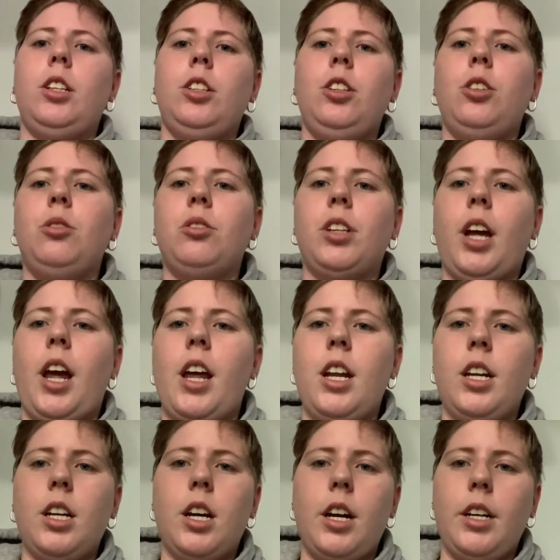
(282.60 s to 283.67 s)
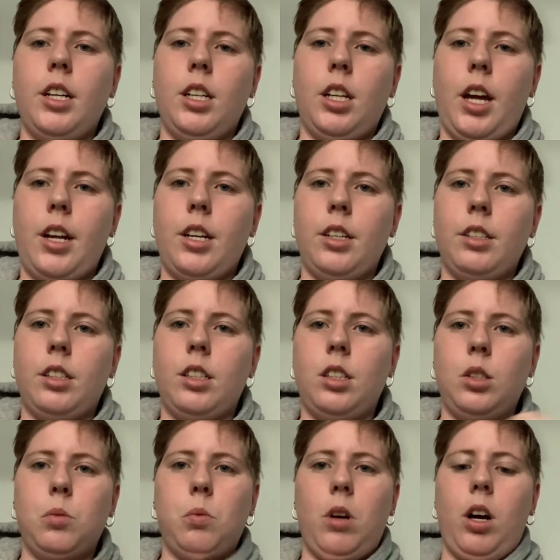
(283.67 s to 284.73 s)
use any kind of lettuce
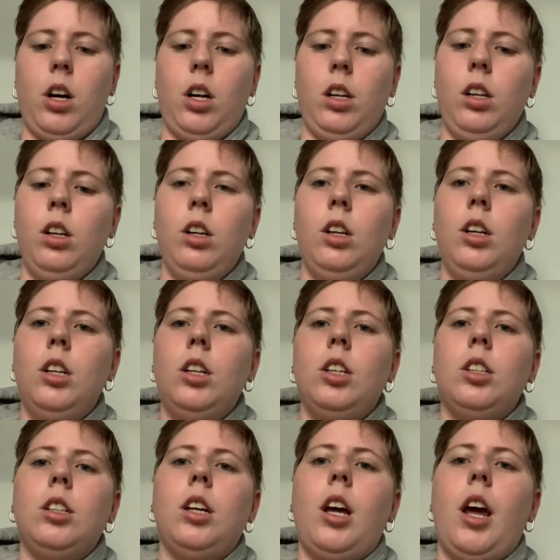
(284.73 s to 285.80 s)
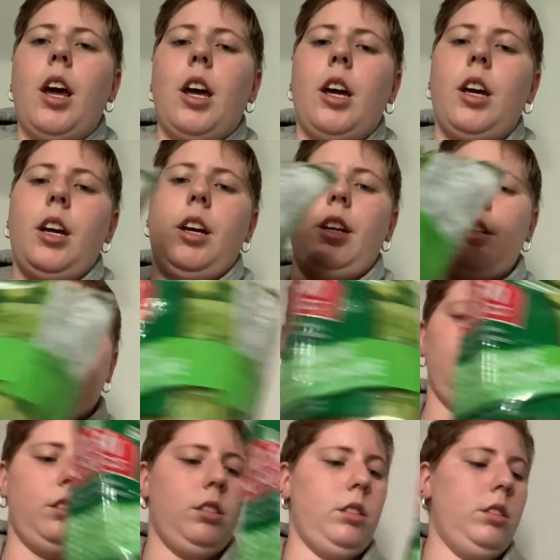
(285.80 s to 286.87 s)
as well, and
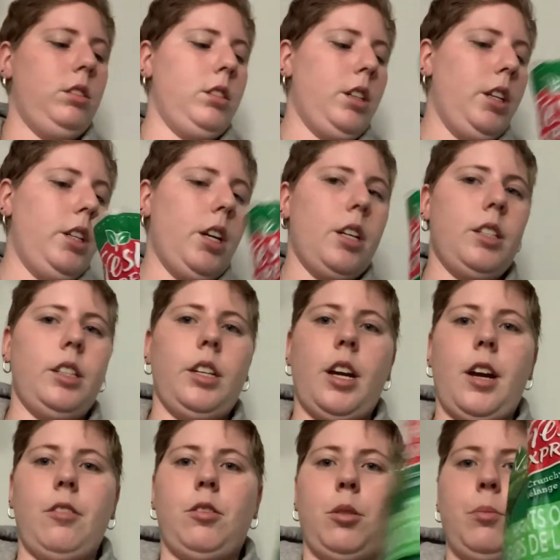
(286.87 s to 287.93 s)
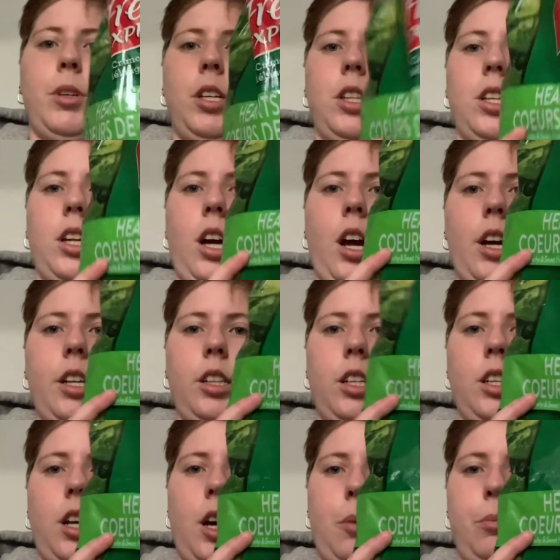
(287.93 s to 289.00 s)
it doesn't have to be the kind
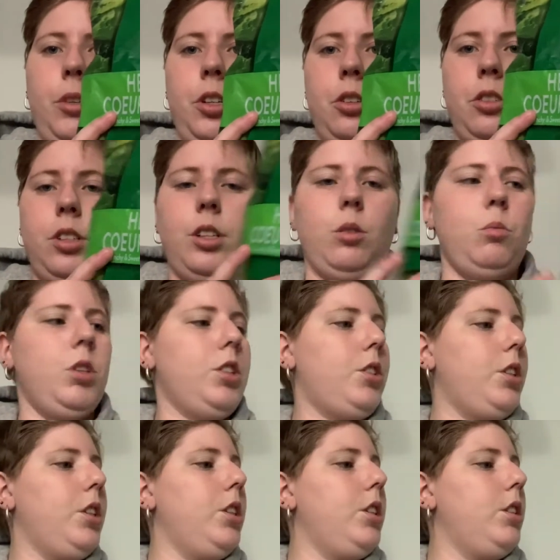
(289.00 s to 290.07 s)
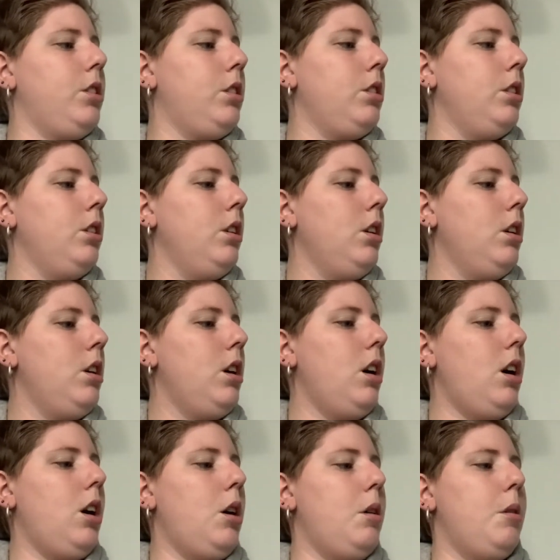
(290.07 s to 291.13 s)
that I'm using, which is
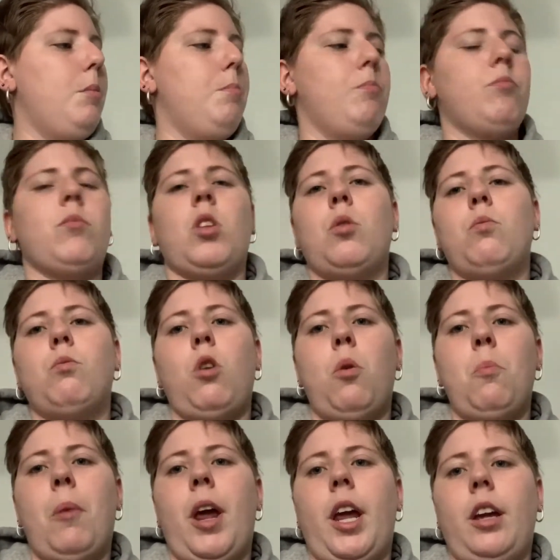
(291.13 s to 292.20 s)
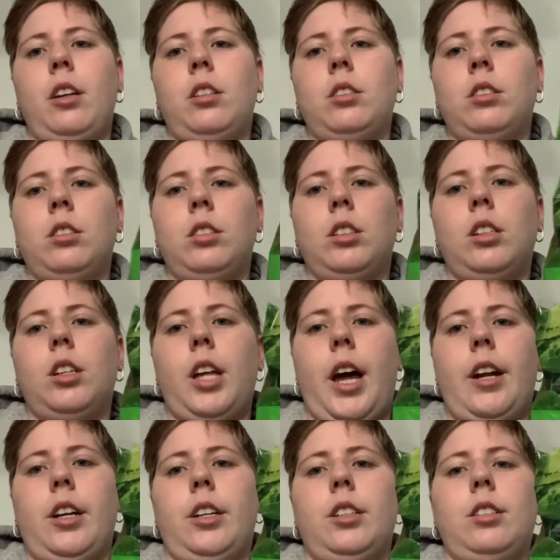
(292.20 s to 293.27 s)
romaine
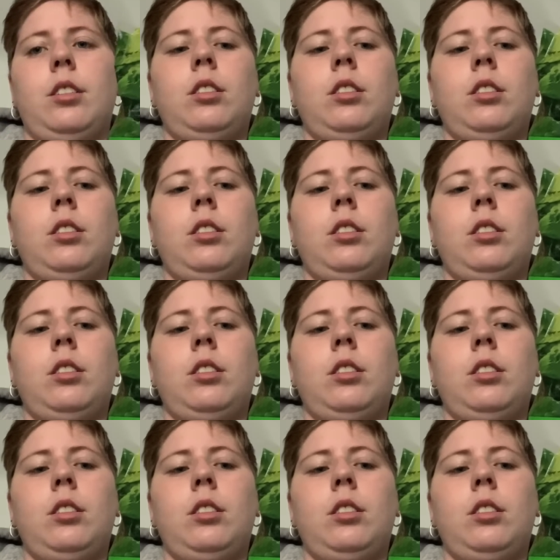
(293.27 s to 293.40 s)
lettuce.